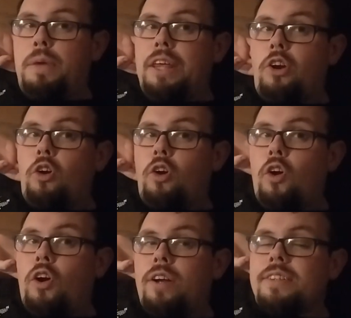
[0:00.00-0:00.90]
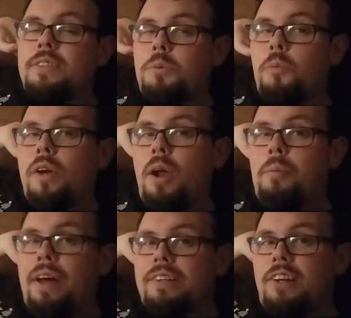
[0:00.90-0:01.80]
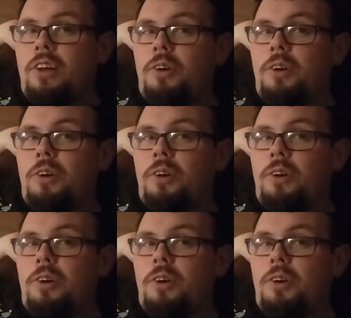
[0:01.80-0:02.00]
better. We are back to the